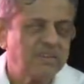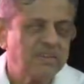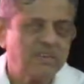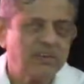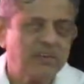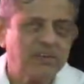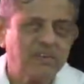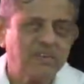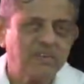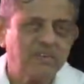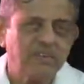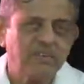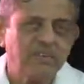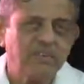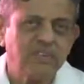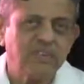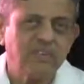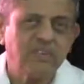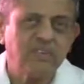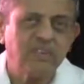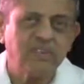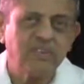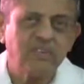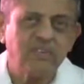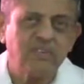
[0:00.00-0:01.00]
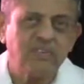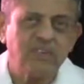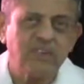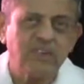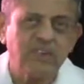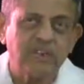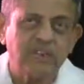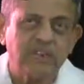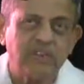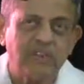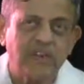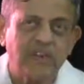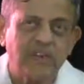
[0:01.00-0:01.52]
But what
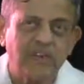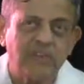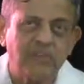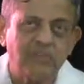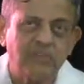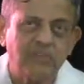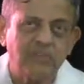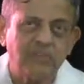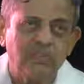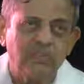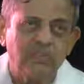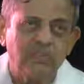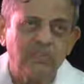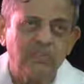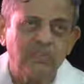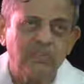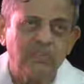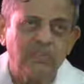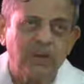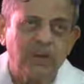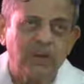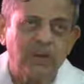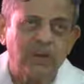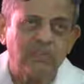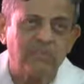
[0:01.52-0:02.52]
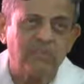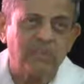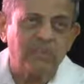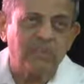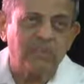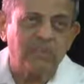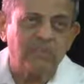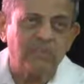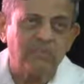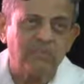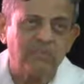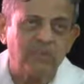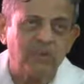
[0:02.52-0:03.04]
is the name? Birla
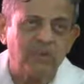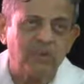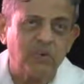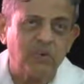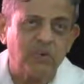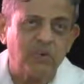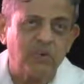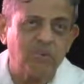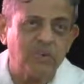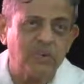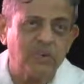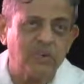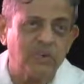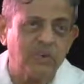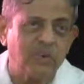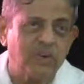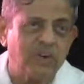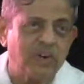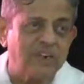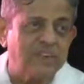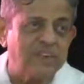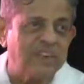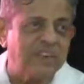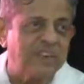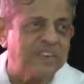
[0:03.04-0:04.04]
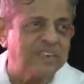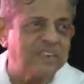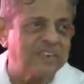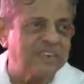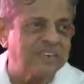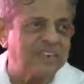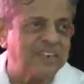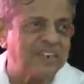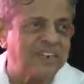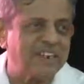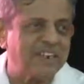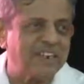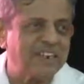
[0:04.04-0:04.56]
Mandir. We don't know which God is there
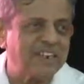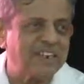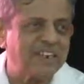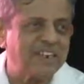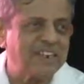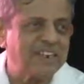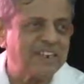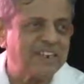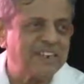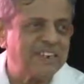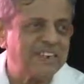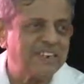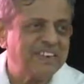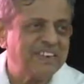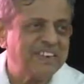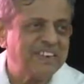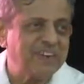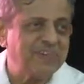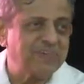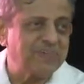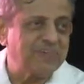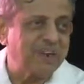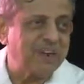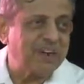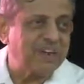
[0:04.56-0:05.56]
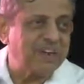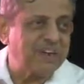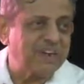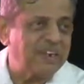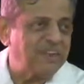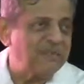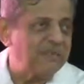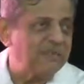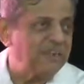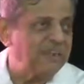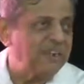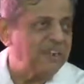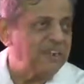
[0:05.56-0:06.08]
inside. This
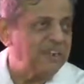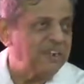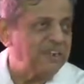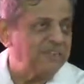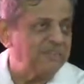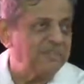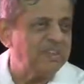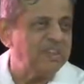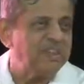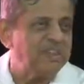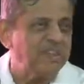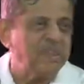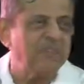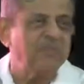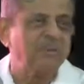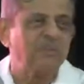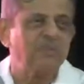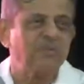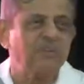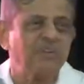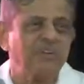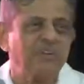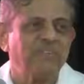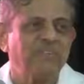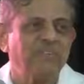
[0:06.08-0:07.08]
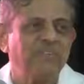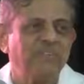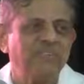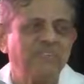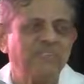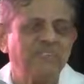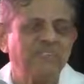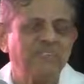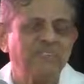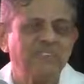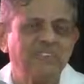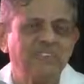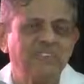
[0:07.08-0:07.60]
bartering money with name and fame.
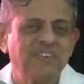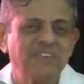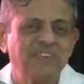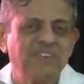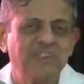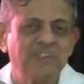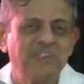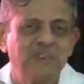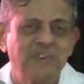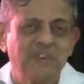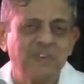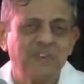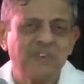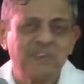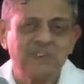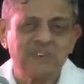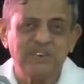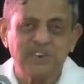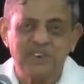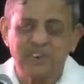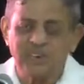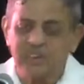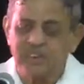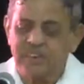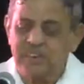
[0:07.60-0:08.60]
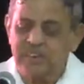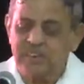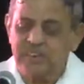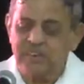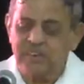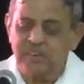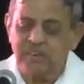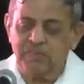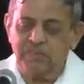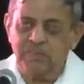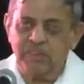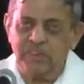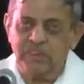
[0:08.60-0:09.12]
So these are the
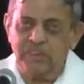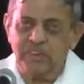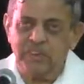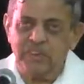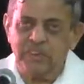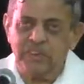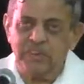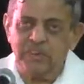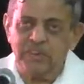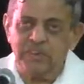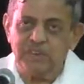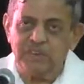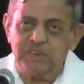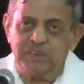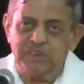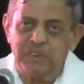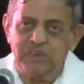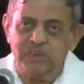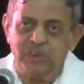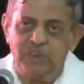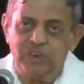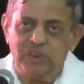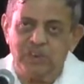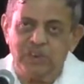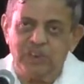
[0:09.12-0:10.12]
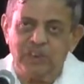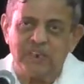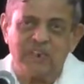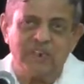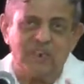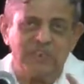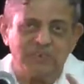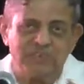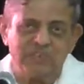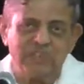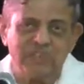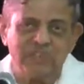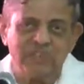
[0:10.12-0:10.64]
3 ways in which the ego can
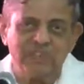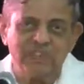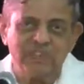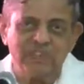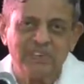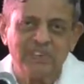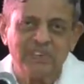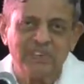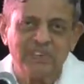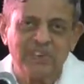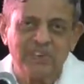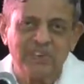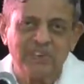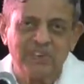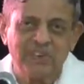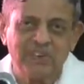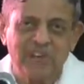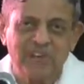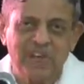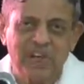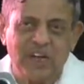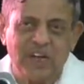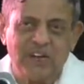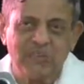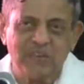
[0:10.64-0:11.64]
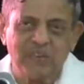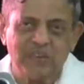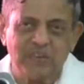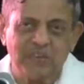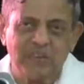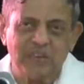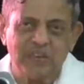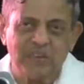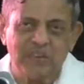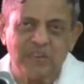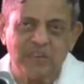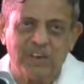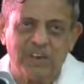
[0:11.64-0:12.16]
come. Whether we have
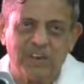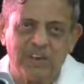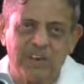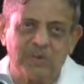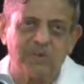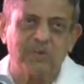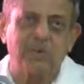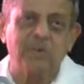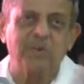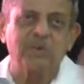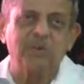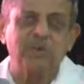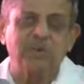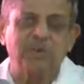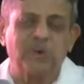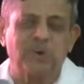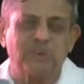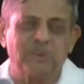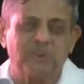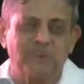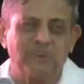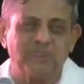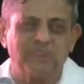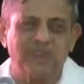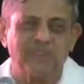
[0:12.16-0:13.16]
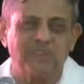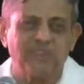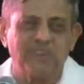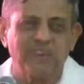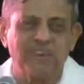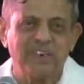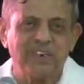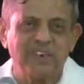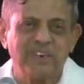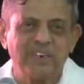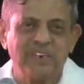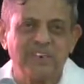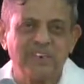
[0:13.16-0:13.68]
something or not, we want to show up
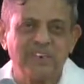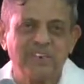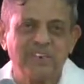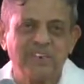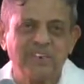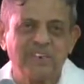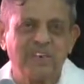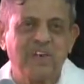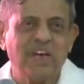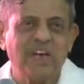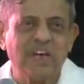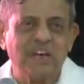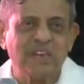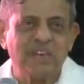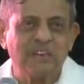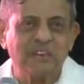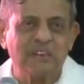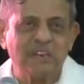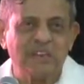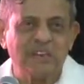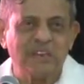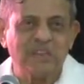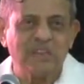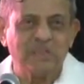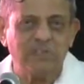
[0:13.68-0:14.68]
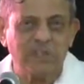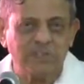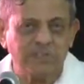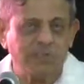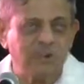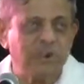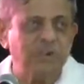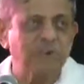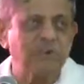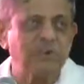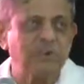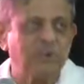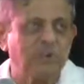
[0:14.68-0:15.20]
everywhere. We have everything, we
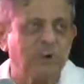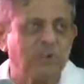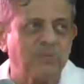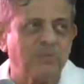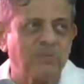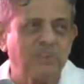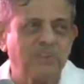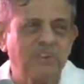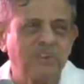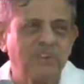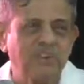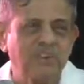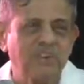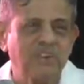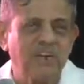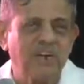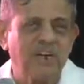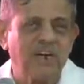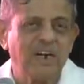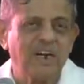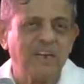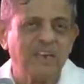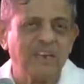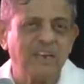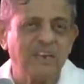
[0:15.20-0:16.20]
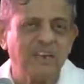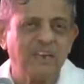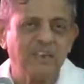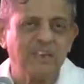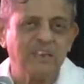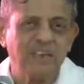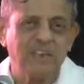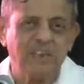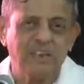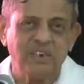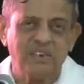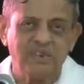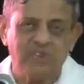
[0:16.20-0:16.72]
want to show up. And in the
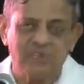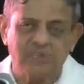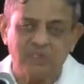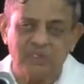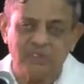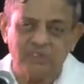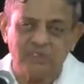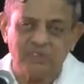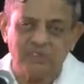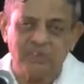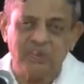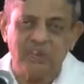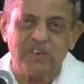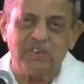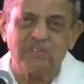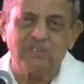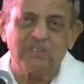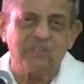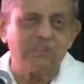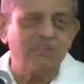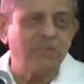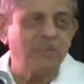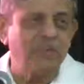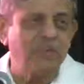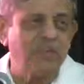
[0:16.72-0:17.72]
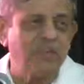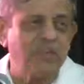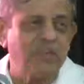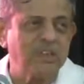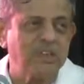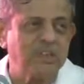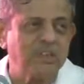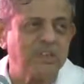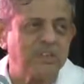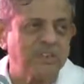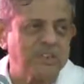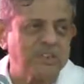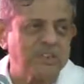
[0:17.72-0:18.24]
third, you want to even
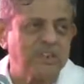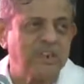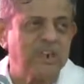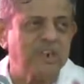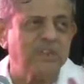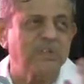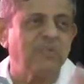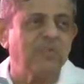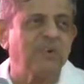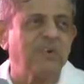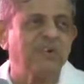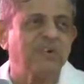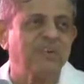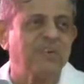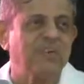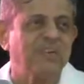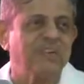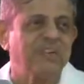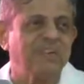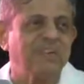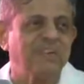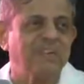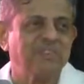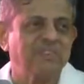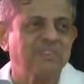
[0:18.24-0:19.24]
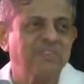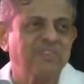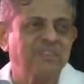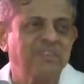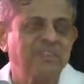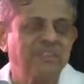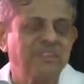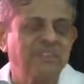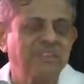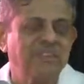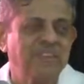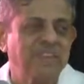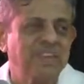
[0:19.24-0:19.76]
still you want to give it.
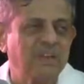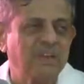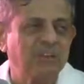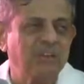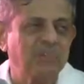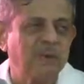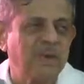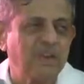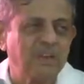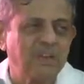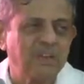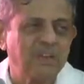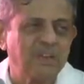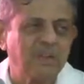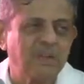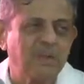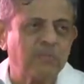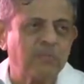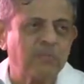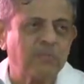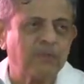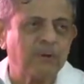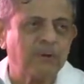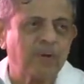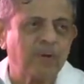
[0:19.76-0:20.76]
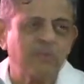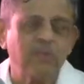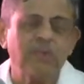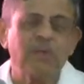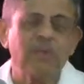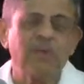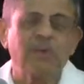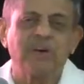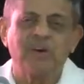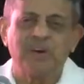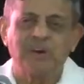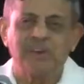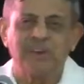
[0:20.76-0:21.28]
Dhamma, Darpa,
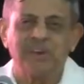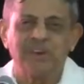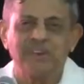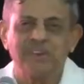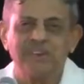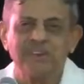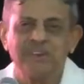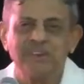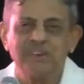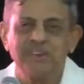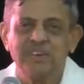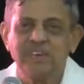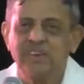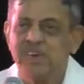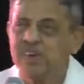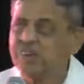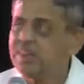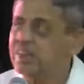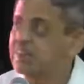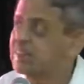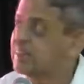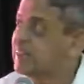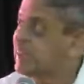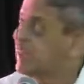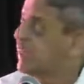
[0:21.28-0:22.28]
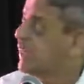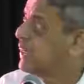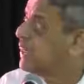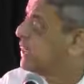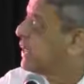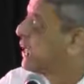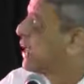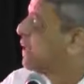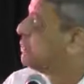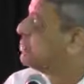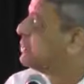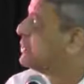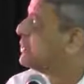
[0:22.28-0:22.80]
Abhimana are the 3
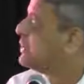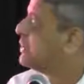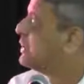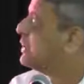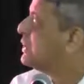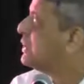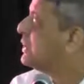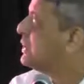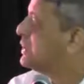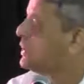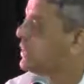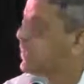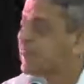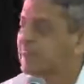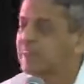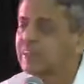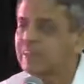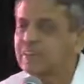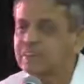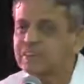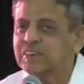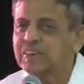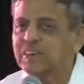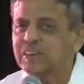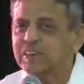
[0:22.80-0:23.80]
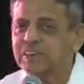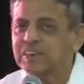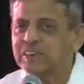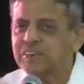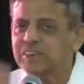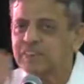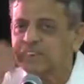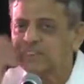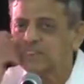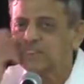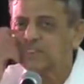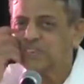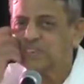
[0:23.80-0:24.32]
types that he says.